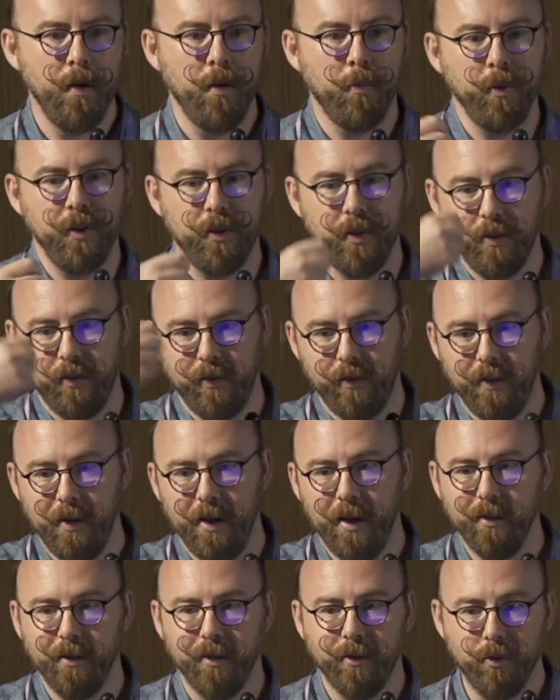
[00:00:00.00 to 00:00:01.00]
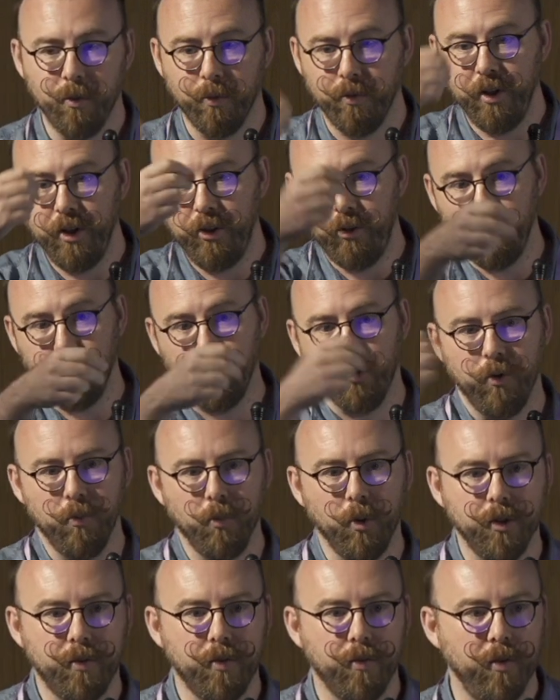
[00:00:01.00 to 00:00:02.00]
with its tongue to reach for a
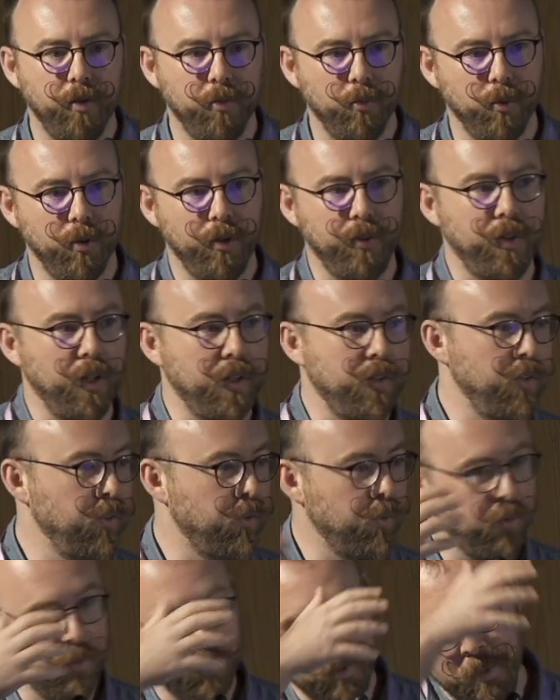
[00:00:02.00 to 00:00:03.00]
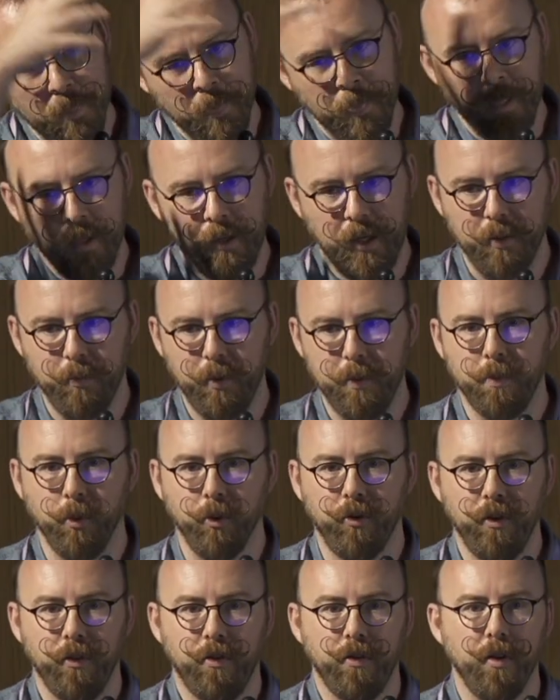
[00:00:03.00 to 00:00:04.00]
water reward that can be
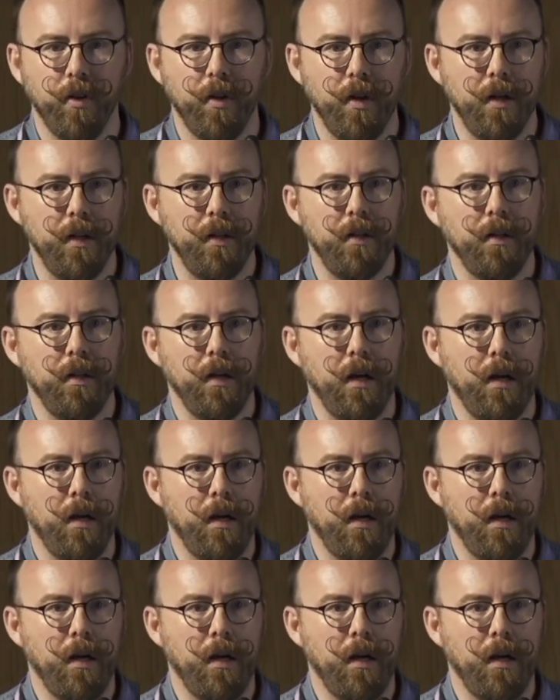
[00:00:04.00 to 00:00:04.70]
positioned in